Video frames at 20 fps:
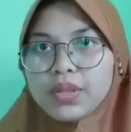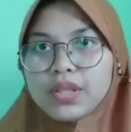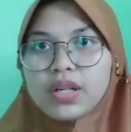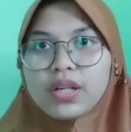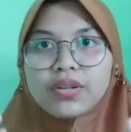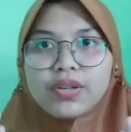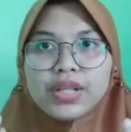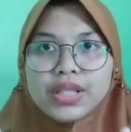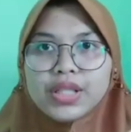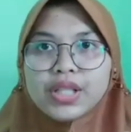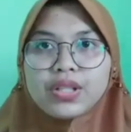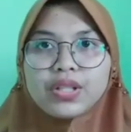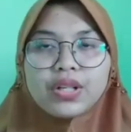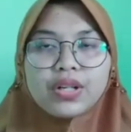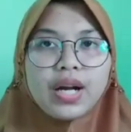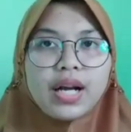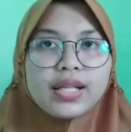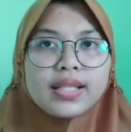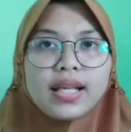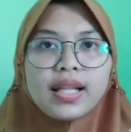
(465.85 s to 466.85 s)
A register
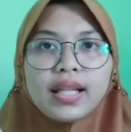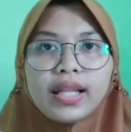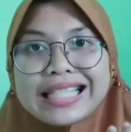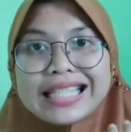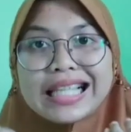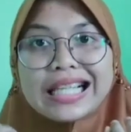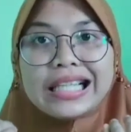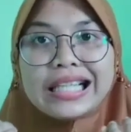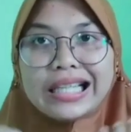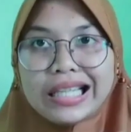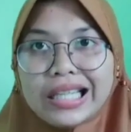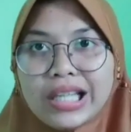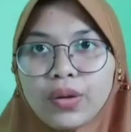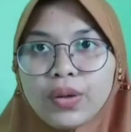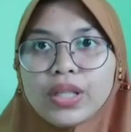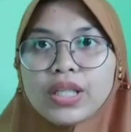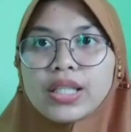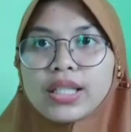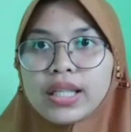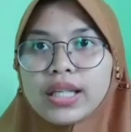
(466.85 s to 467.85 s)
as a
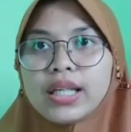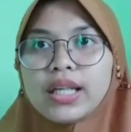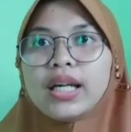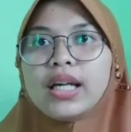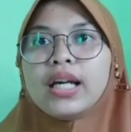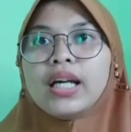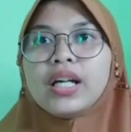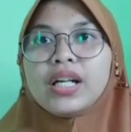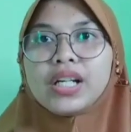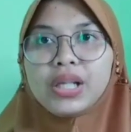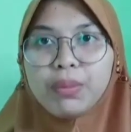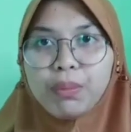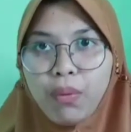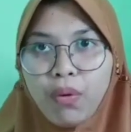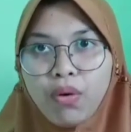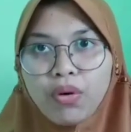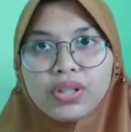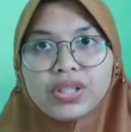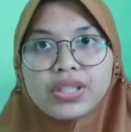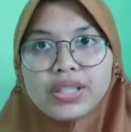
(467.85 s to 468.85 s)
linguistic
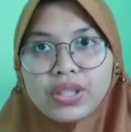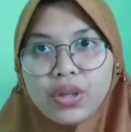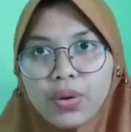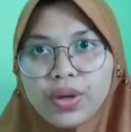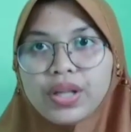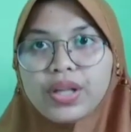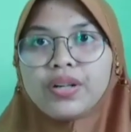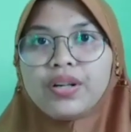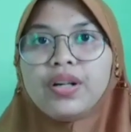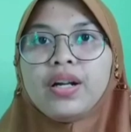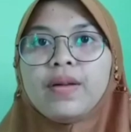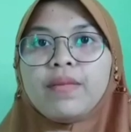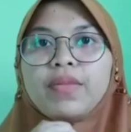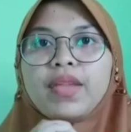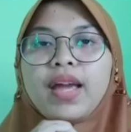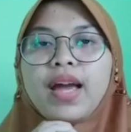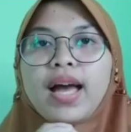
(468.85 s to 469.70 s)
repertoire